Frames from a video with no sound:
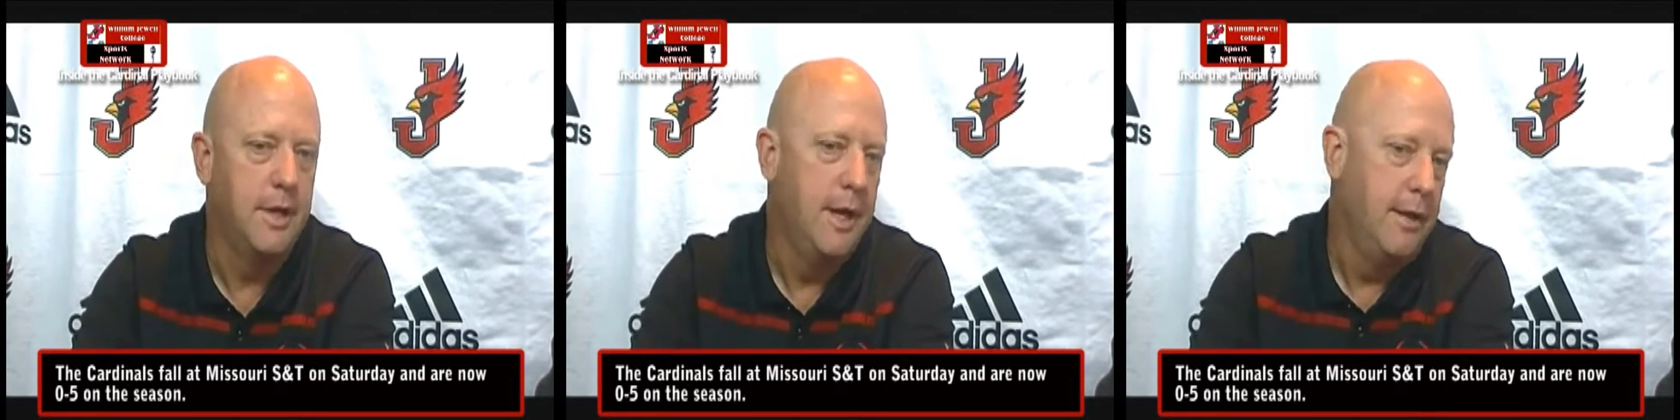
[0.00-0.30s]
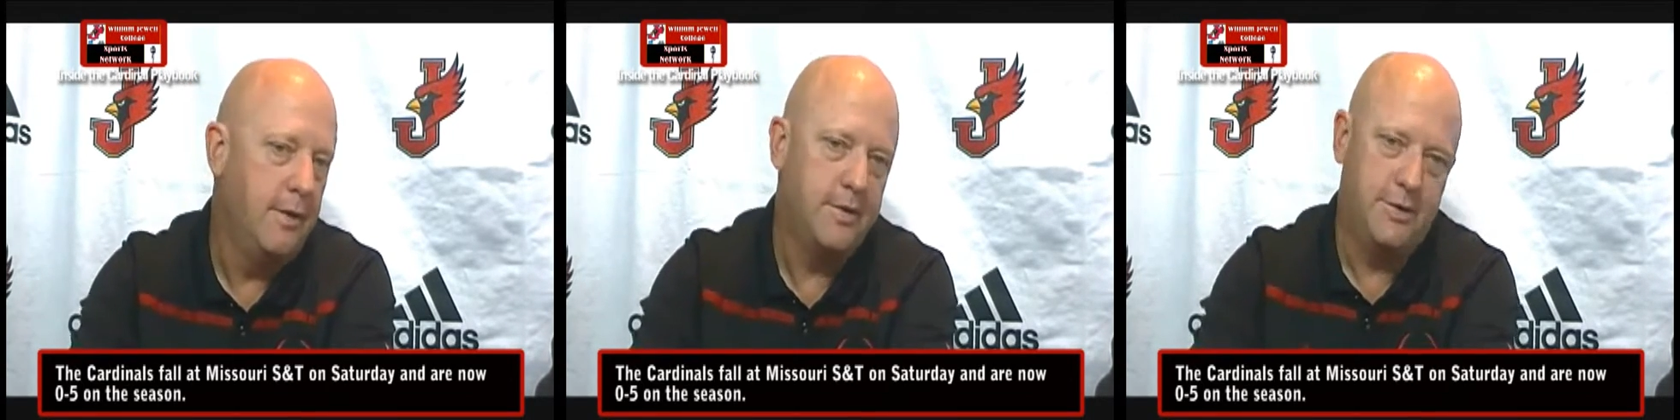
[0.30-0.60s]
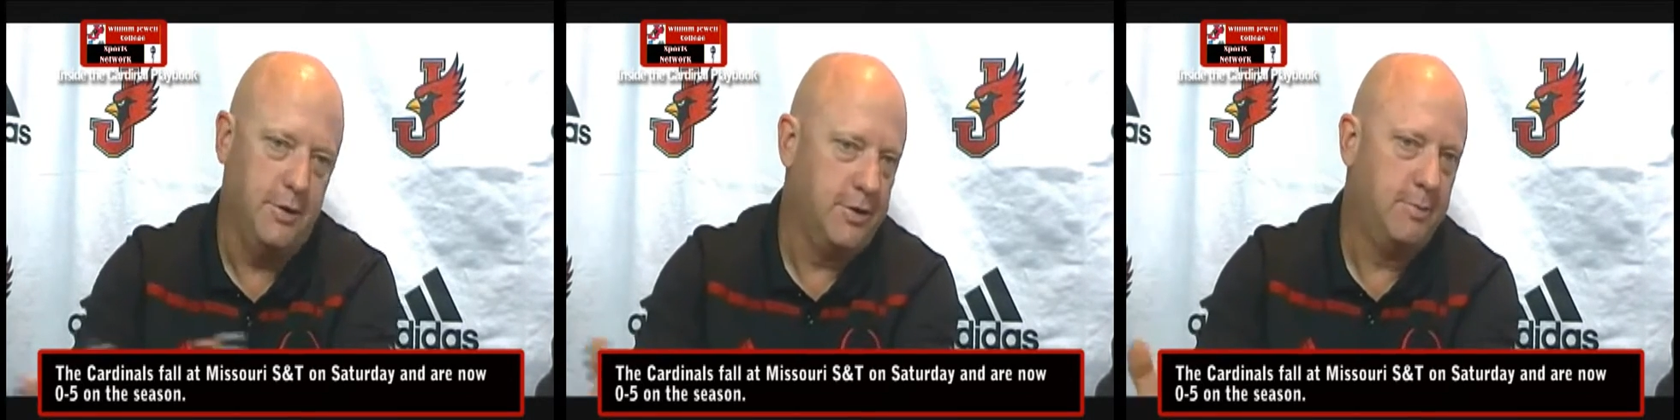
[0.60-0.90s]
was
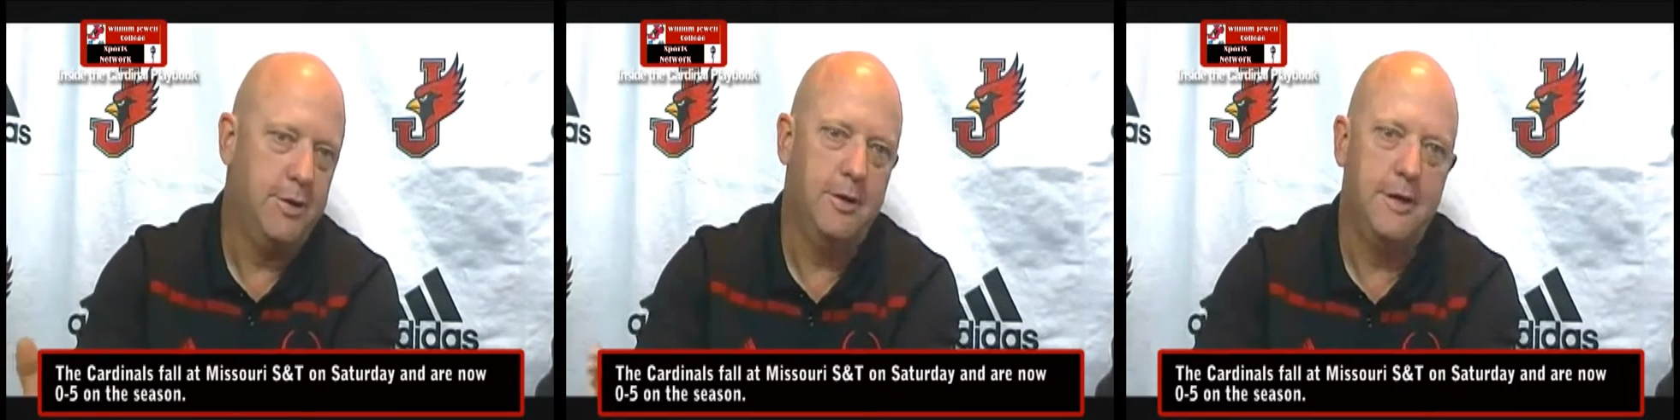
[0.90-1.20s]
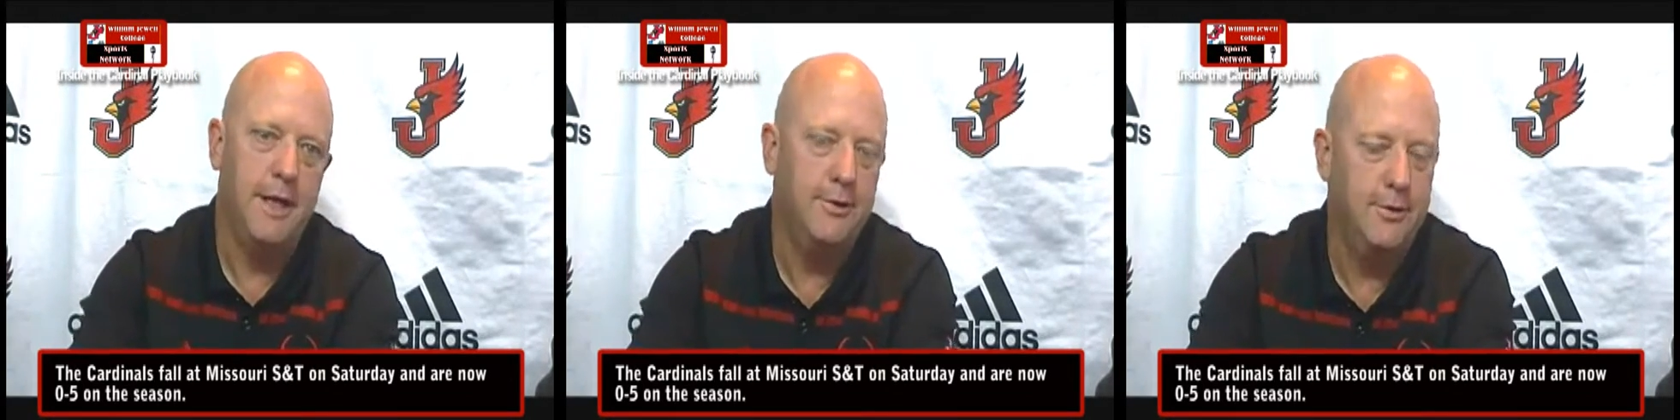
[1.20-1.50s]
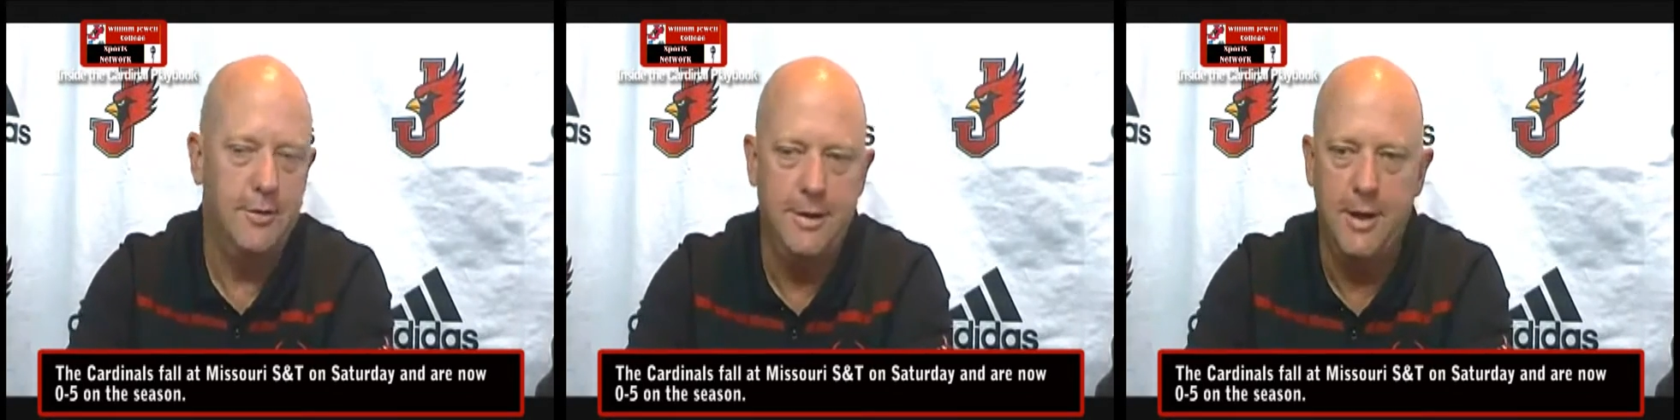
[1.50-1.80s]
still some good
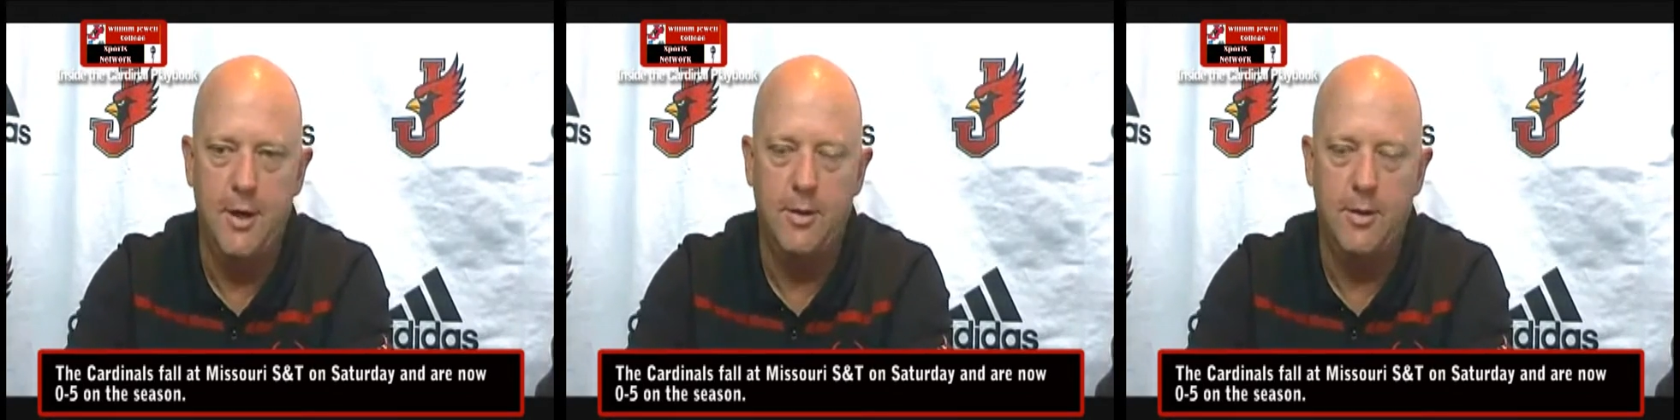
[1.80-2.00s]
things.